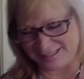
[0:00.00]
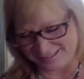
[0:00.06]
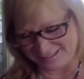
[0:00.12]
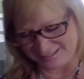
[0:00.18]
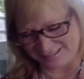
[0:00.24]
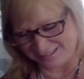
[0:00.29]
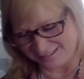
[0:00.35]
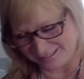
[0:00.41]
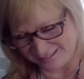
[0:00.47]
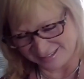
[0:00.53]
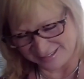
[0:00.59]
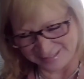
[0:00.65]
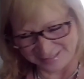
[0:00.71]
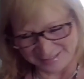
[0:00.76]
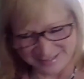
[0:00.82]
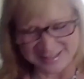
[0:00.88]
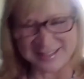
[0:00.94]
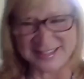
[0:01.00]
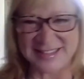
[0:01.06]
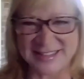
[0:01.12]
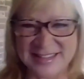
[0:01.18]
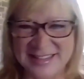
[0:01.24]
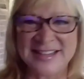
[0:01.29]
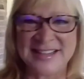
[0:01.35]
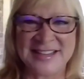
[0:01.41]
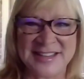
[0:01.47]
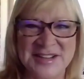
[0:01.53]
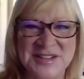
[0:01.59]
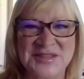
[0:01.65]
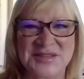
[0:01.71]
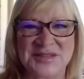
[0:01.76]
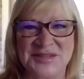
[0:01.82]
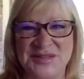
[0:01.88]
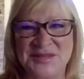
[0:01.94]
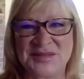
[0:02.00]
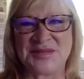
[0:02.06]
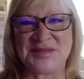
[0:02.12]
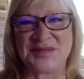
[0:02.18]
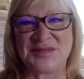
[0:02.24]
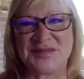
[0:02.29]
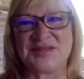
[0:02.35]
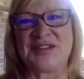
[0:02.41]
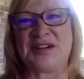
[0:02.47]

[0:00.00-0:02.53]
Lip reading: Yeah. It's a great show. I love it.